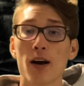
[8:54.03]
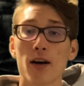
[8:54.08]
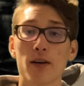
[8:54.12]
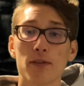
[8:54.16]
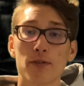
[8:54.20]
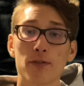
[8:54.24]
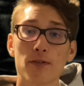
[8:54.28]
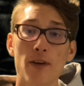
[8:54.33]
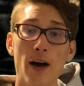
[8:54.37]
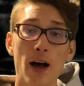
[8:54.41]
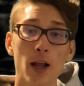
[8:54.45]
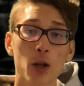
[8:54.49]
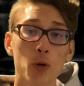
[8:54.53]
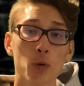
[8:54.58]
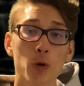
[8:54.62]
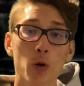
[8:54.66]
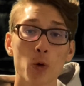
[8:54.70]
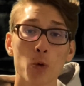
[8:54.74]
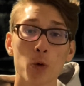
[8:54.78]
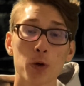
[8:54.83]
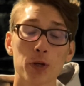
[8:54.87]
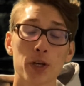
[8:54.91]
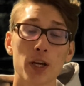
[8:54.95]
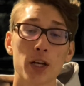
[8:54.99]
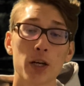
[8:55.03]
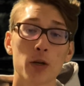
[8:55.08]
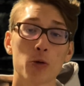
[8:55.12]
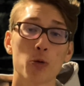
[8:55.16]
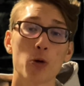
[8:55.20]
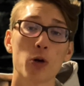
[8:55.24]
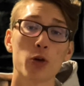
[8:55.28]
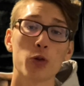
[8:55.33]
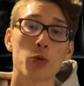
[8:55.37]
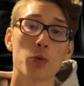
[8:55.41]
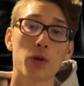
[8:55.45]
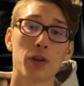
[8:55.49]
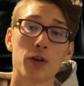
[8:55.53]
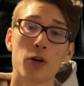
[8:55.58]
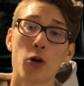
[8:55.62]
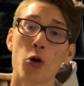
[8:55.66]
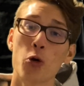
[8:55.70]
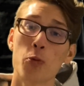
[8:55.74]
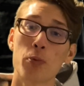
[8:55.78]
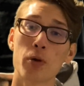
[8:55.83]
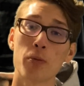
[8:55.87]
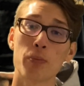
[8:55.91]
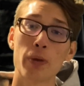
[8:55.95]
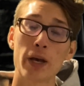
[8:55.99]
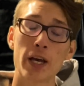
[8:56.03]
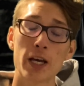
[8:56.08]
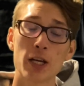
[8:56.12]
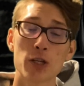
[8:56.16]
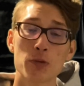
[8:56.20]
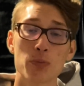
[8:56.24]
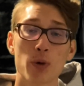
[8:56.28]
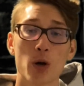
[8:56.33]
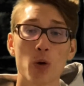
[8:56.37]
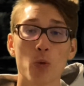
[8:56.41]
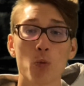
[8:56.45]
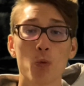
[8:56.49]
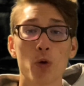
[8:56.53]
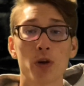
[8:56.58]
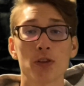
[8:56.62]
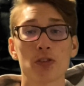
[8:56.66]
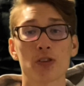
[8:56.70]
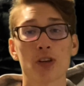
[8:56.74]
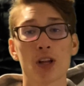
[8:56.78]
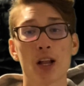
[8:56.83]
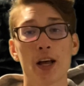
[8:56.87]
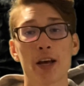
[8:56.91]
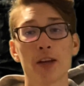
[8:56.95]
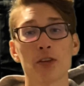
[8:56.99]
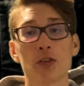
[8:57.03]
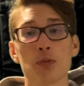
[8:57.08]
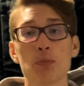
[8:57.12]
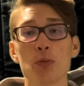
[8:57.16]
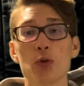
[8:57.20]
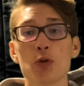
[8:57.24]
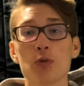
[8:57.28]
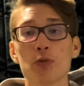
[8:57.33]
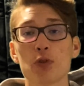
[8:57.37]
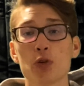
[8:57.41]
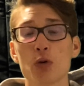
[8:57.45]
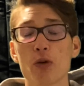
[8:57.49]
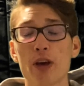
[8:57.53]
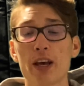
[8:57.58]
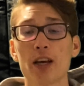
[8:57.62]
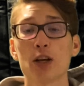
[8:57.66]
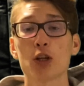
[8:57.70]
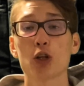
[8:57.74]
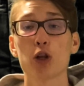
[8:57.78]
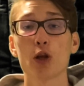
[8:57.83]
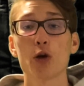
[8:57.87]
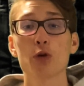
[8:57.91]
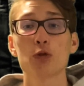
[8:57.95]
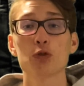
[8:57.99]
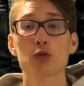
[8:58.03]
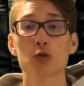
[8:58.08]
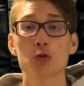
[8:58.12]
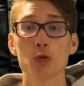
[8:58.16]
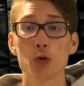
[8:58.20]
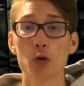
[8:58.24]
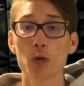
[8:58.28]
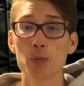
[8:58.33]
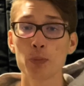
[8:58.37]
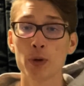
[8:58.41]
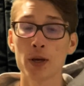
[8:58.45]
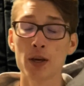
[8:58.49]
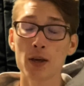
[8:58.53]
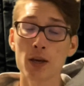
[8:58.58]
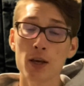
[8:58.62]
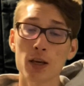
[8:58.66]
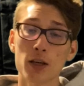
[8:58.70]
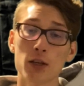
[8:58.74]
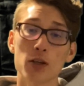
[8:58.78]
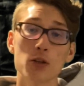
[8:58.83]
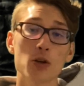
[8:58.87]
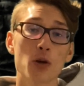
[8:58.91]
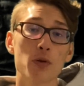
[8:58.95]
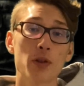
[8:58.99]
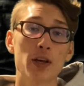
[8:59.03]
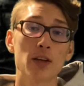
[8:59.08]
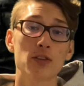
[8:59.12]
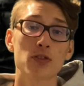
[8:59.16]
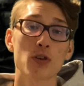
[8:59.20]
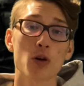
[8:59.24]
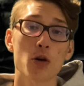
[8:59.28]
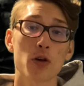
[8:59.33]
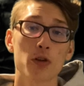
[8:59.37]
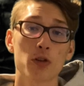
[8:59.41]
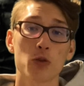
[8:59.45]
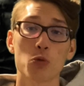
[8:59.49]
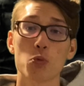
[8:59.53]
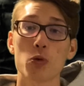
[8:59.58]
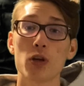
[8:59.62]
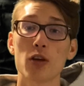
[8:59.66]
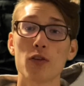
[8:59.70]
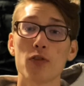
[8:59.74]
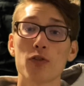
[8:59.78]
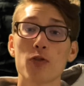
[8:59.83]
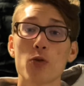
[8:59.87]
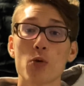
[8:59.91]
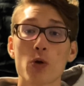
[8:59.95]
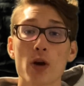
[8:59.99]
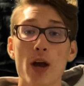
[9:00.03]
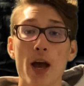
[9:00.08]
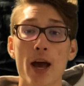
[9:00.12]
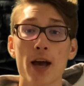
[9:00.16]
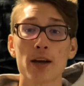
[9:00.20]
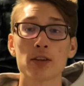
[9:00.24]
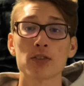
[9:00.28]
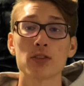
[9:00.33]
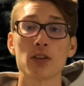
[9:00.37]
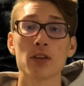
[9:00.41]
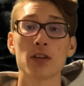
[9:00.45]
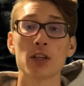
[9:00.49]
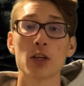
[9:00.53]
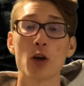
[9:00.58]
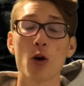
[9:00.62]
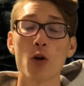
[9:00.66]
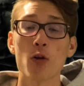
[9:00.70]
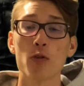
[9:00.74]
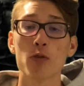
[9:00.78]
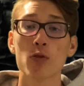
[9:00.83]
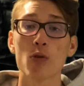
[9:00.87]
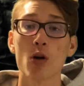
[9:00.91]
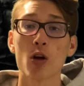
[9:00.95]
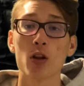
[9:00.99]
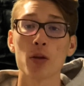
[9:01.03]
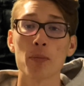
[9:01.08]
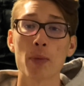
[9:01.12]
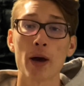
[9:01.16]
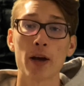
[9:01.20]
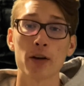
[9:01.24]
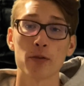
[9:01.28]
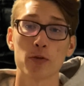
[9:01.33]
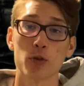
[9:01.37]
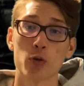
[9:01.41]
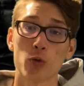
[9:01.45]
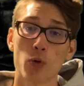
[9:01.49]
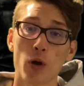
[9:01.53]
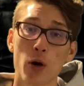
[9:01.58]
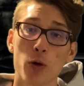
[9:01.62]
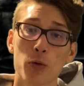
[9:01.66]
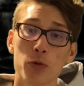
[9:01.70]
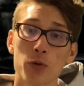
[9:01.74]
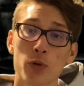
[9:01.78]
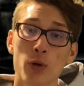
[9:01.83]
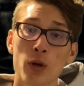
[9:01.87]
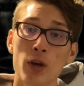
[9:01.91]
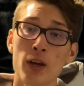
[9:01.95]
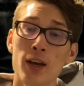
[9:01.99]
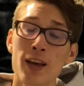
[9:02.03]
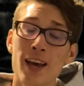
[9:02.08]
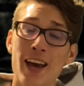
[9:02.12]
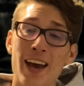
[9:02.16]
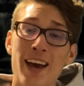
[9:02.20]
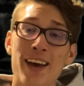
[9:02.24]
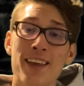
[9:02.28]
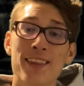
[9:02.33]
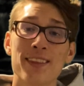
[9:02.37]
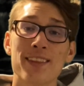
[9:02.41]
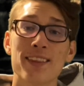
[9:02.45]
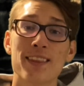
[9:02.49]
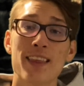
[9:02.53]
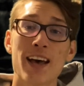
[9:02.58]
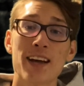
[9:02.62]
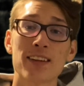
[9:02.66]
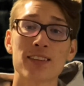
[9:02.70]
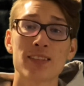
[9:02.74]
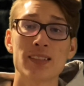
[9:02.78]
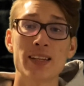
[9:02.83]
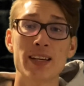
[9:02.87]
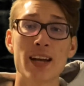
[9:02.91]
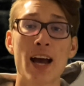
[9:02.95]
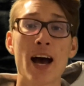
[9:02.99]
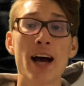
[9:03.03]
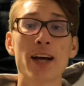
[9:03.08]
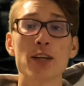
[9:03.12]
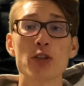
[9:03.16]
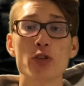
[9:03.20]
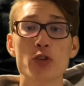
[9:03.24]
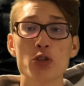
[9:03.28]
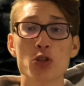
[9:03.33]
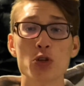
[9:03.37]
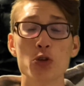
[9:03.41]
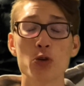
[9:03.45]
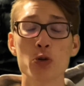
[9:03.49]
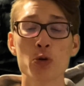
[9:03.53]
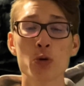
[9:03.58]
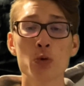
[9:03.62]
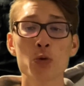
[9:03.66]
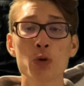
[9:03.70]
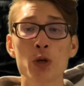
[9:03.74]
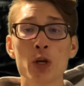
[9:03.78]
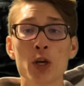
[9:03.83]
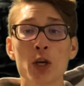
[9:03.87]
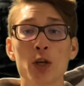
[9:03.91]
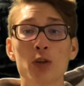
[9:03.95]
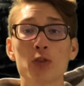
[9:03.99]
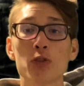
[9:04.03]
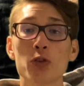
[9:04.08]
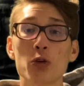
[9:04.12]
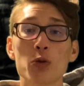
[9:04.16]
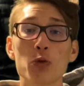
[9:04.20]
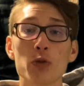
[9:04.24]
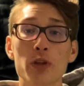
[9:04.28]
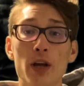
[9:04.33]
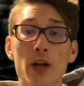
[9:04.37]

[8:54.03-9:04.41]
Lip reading: follower organic growth with an open page. But once clients moved to a closed group, you know, they saw a 3-4x in the overall amount of growth. And that's not due to